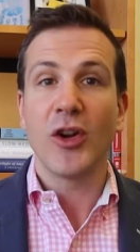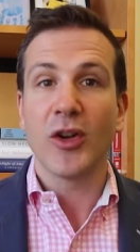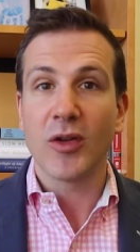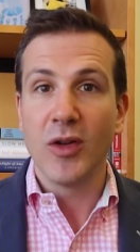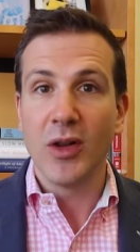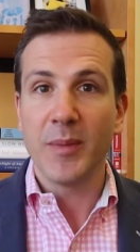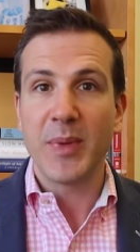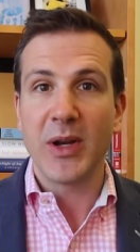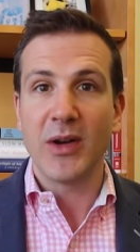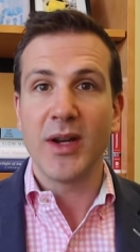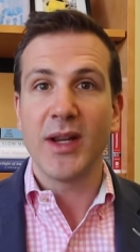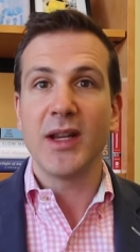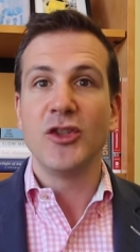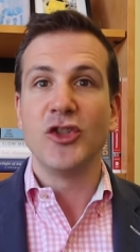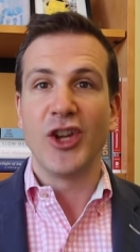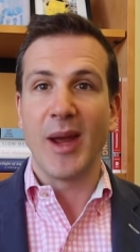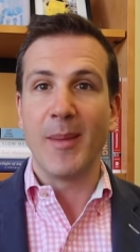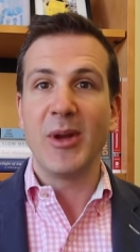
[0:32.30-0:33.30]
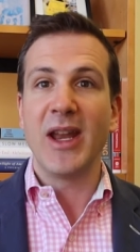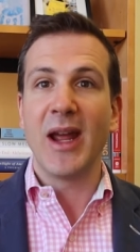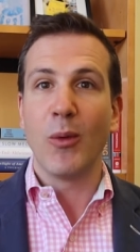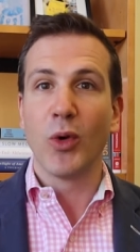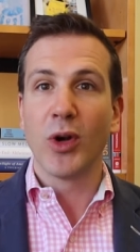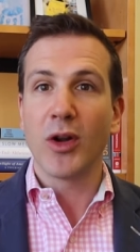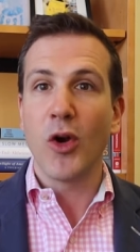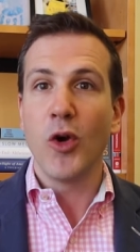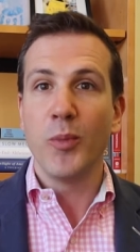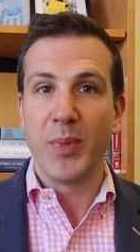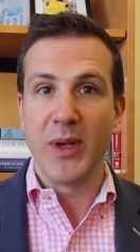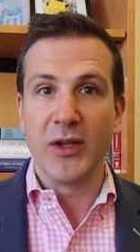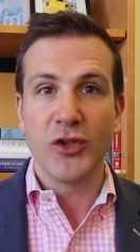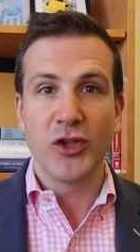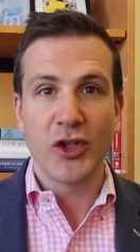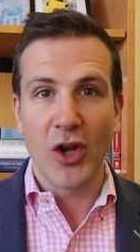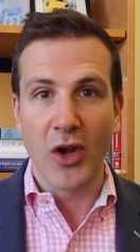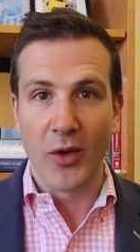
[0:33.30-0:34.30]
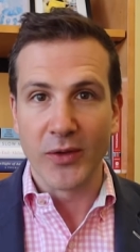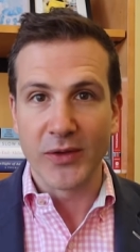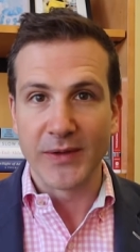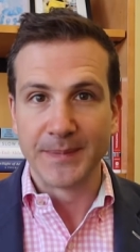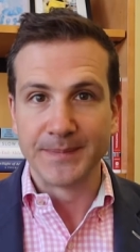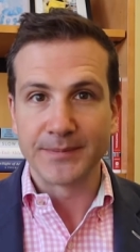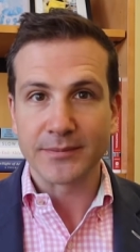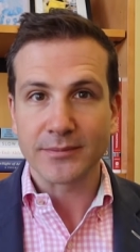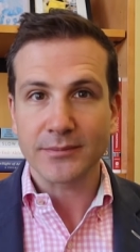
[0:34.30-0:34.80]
article appearing in JAMA Network Open shows.